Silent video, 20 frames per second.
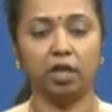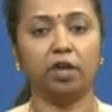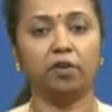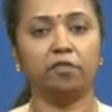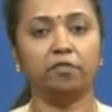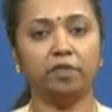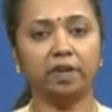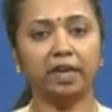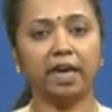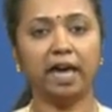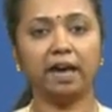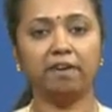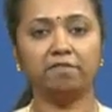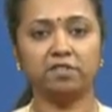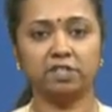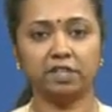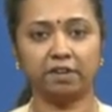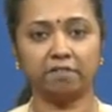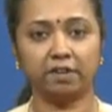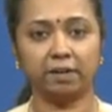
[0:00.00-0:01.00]
We have
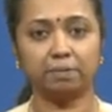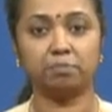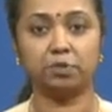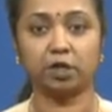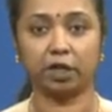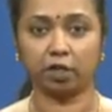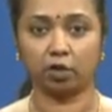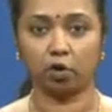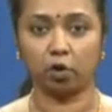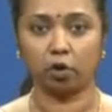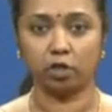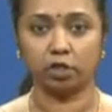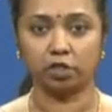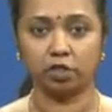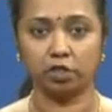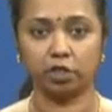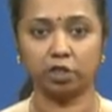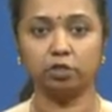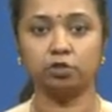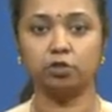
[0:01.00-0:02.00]
developed
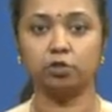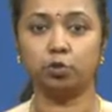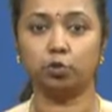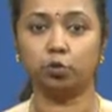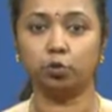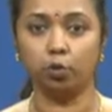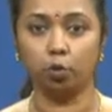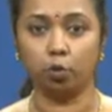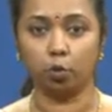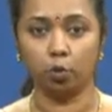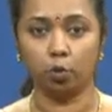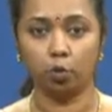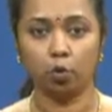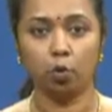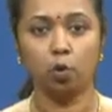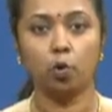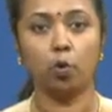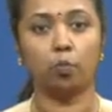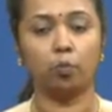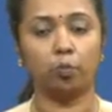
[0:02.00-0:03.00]
technology to grow,
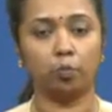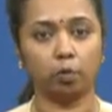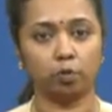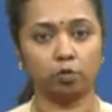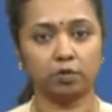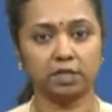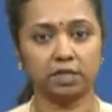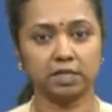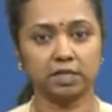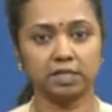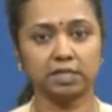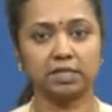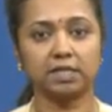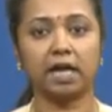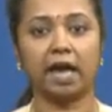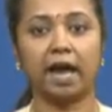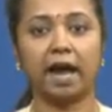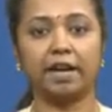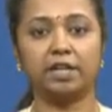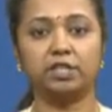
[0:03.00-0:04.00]
process
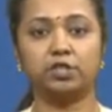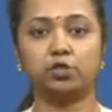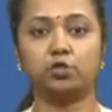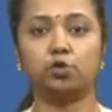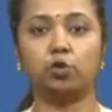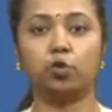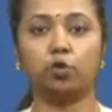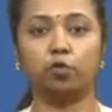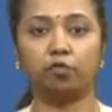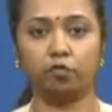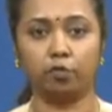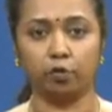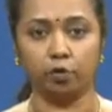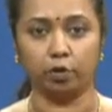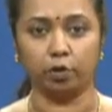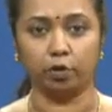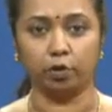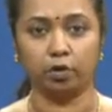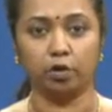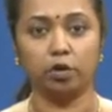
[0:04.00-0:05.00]
and store food
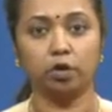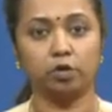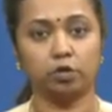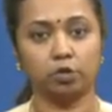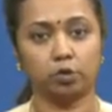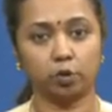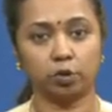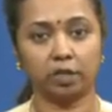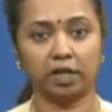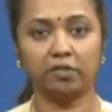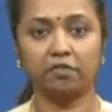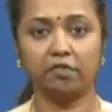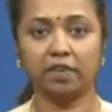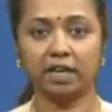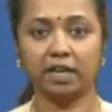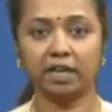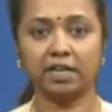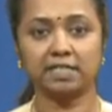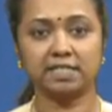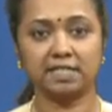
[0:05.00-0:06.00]
so that we
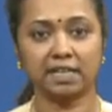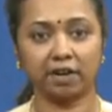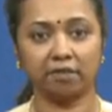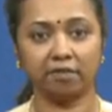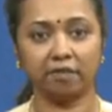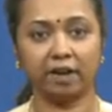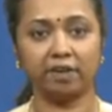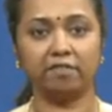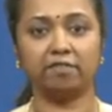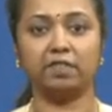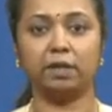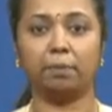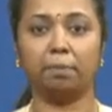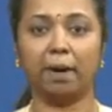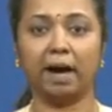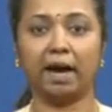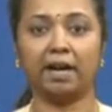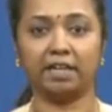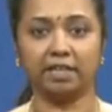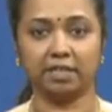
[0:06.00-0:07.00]
can survive the
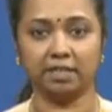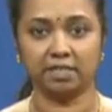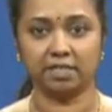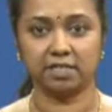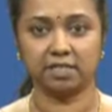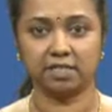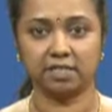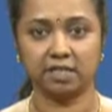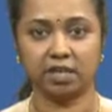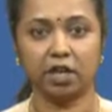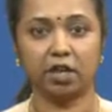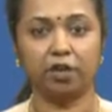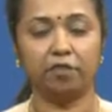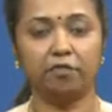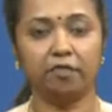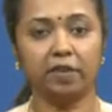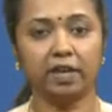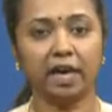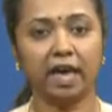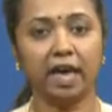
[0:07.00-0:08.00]
bad years.
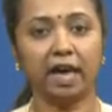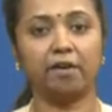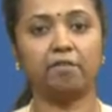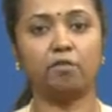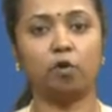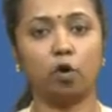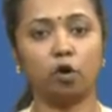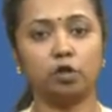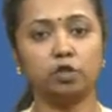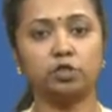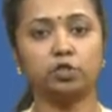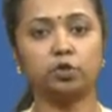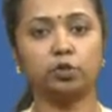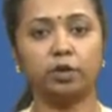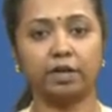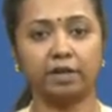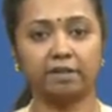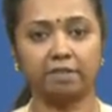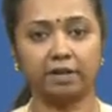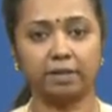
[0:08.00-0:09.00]
We have also
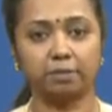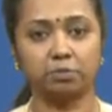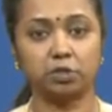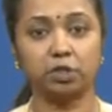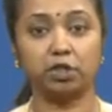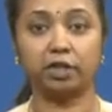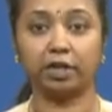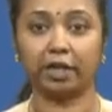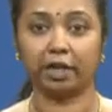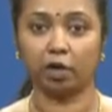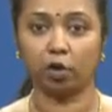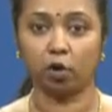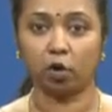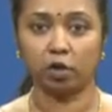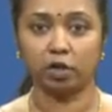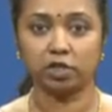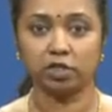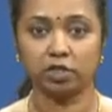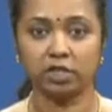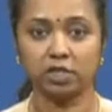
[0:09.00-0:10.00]
developed
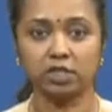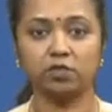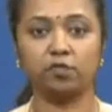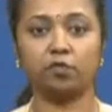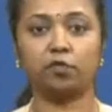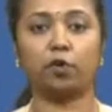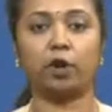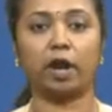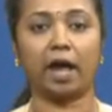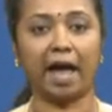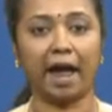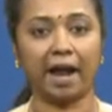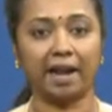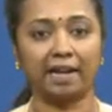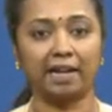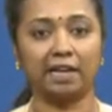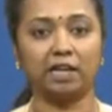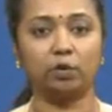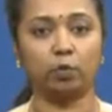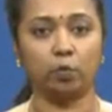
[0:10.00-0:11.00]
technologies for
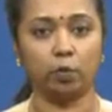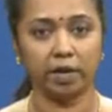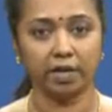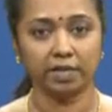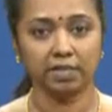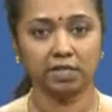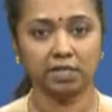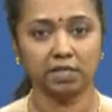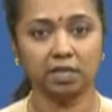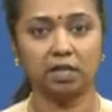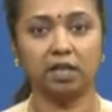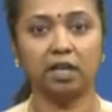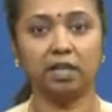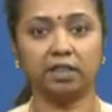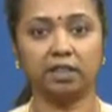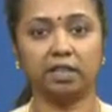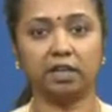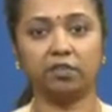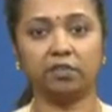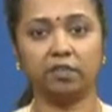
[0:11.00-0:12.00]
handling waste
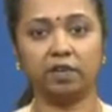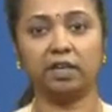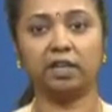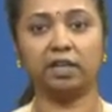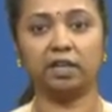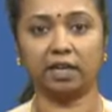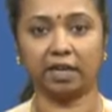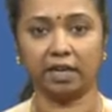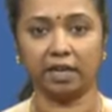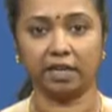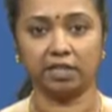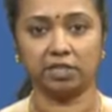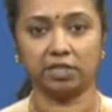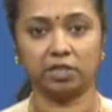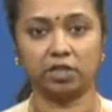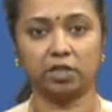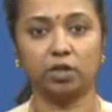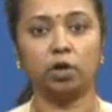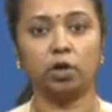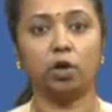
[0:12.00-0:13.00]
that we
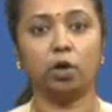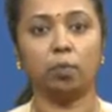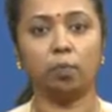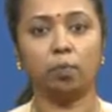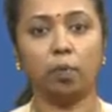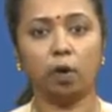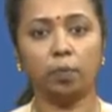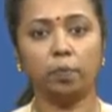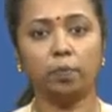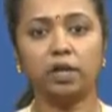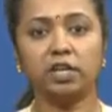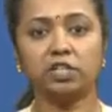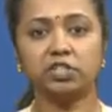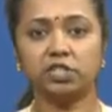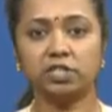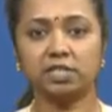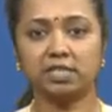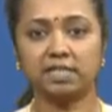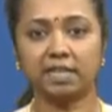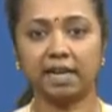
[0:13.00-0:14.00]
create.
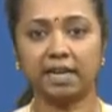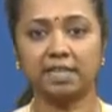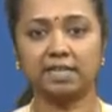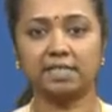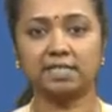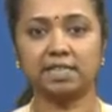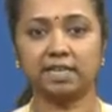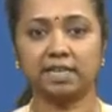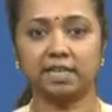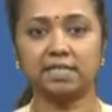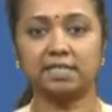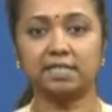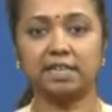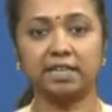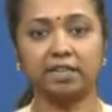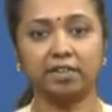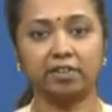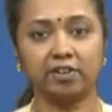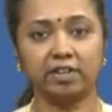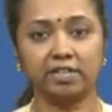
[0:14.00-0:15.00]
Population size is
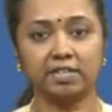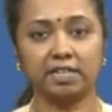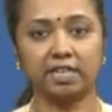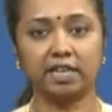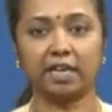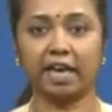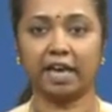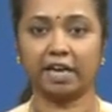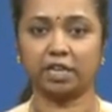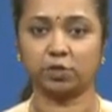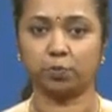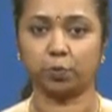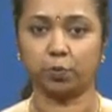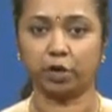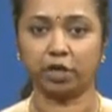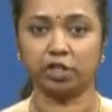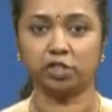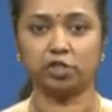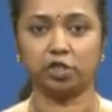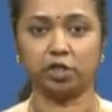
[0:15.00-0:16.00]
increasing
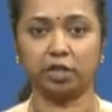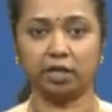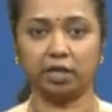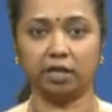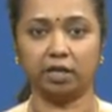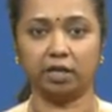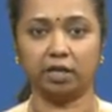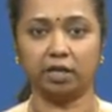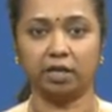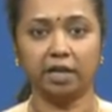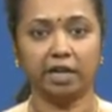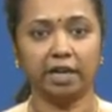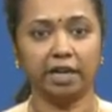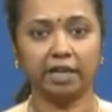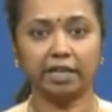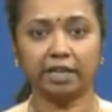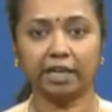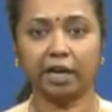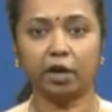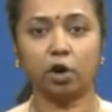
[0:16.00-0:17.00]
exponentially.
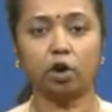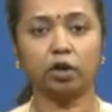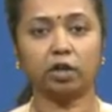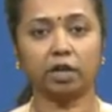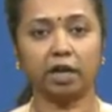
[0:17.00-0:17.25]
It cannot